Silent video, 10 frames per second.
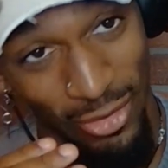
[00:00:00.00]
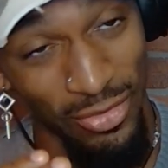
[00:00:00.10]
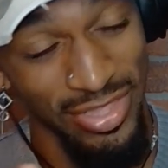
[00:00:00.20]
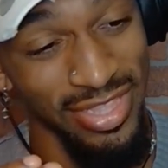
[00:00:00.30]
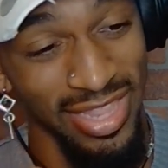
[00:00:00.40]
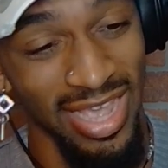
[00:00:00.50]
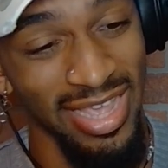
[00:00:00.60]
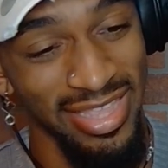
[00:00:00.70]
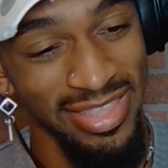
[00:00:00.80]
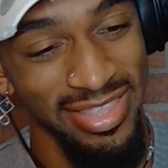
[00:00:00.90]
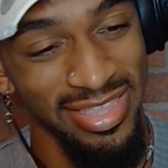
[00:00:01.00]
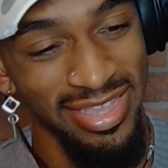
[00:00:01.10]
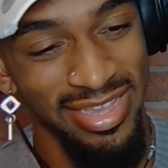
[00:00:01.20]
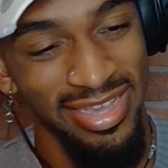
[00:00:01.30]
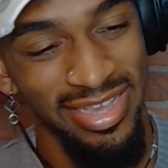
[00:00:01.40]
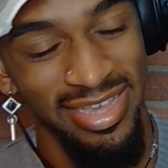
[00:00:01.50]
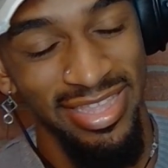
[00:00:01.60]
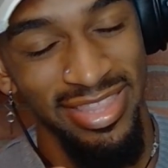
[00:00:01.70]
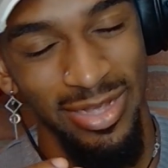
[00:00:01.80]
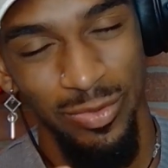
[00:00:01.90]
going to lie.
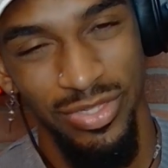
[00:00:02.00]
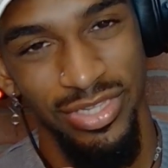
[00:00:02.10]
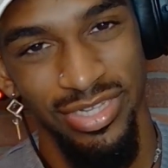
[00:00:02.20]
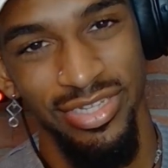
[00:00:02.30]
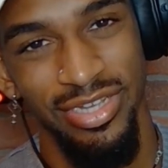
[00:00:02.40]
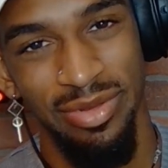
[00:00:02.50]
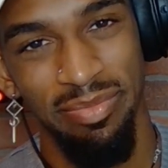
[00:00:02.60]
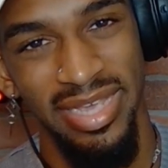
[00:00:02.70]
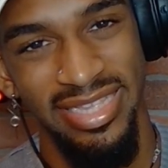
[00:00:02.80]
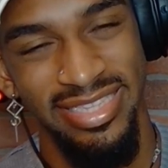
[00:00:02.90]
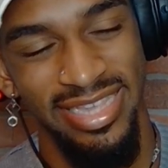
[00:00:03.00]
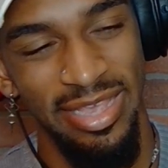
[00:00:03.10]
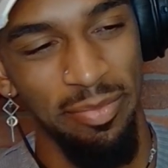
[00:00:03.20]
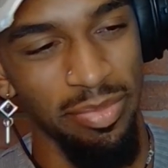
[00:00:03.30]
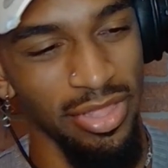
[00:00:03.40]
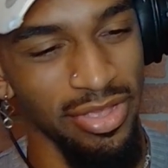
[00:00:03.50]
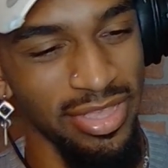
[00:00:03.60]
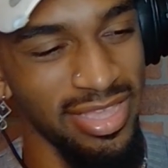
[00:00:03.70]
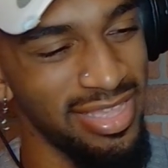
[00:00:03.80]
That was such a good Manscaped plug.